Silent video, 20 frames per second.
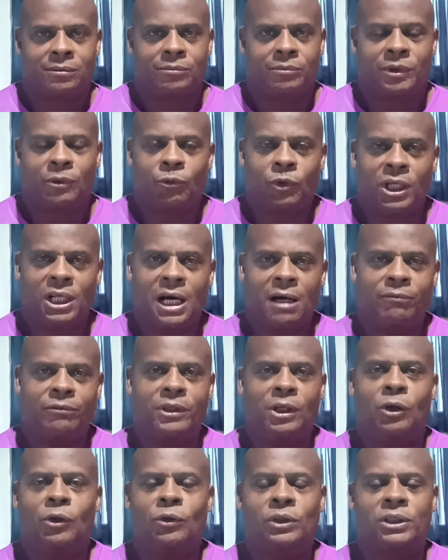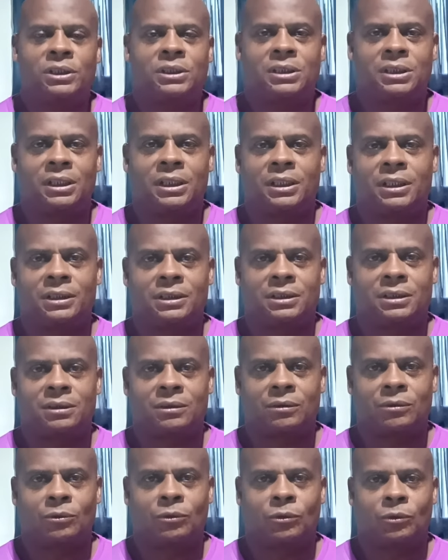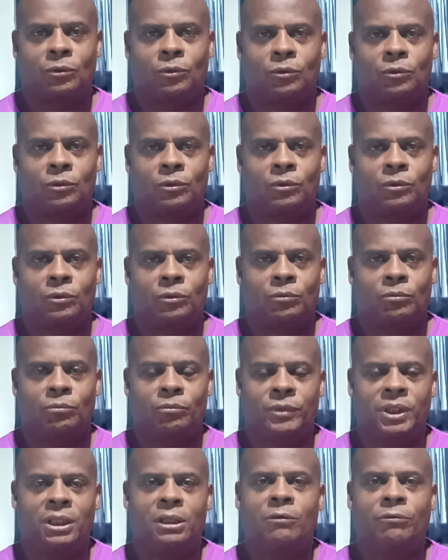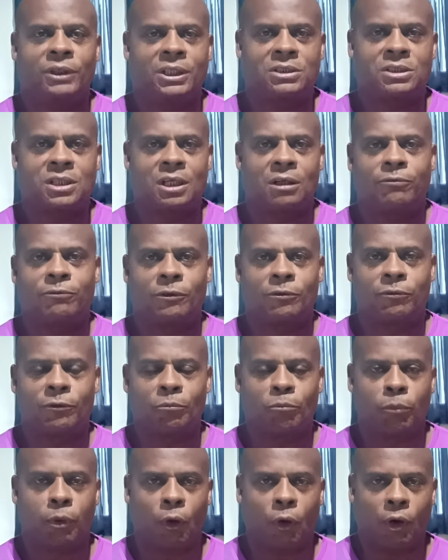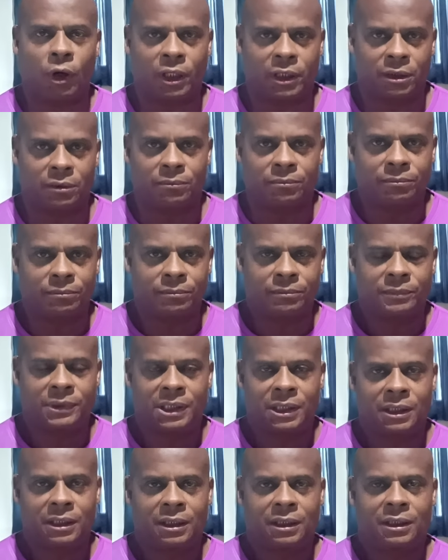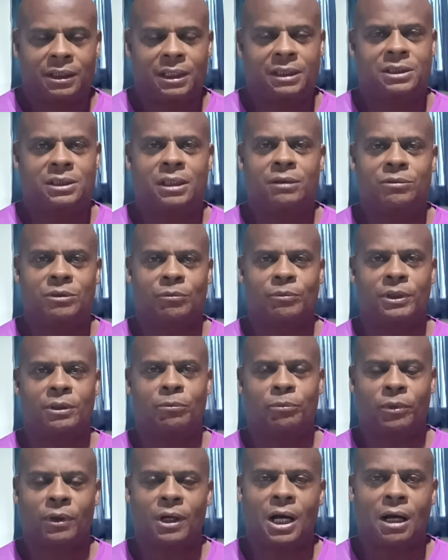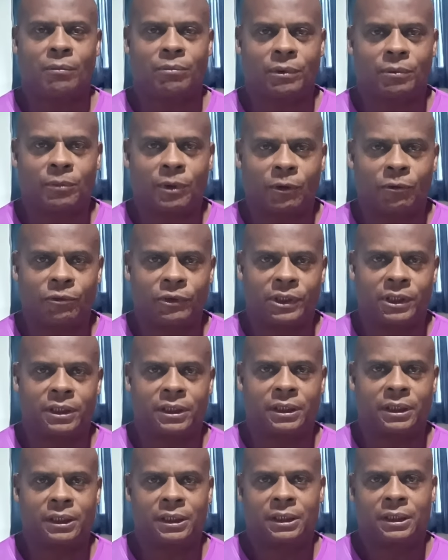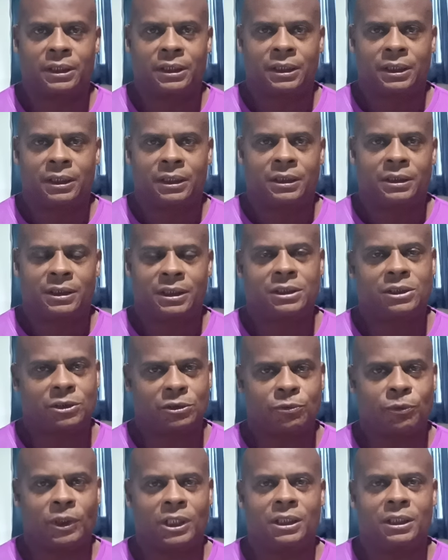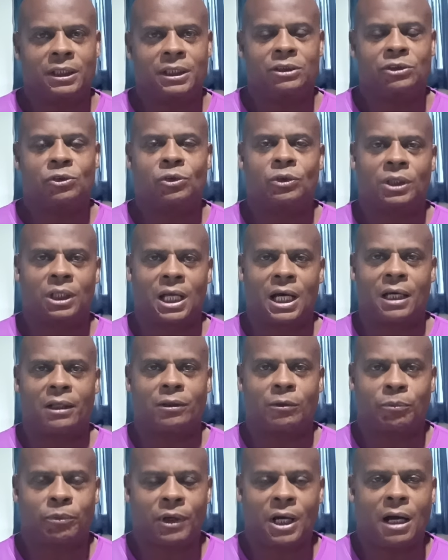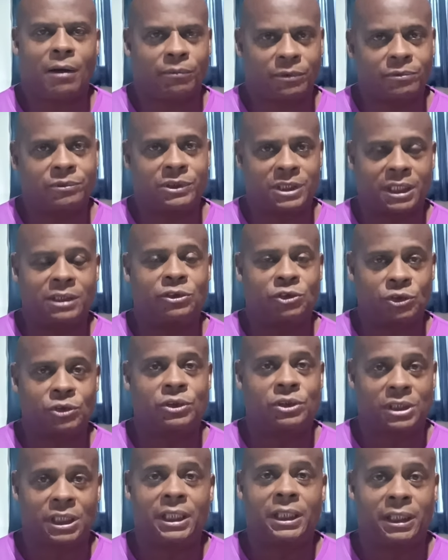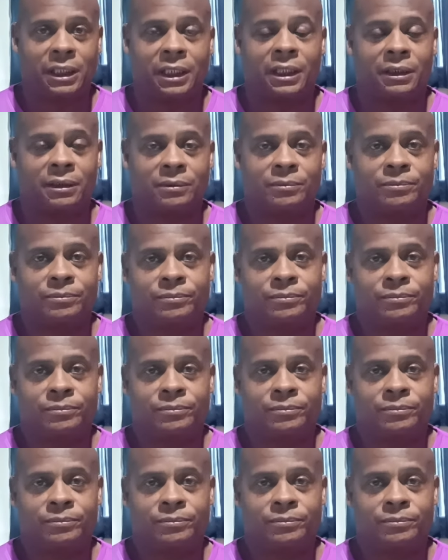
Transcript: But what I've noticed is many of us suffer from boredom. That seems to be the problem over here. This is what leads to a lot of the problems that you're seeing.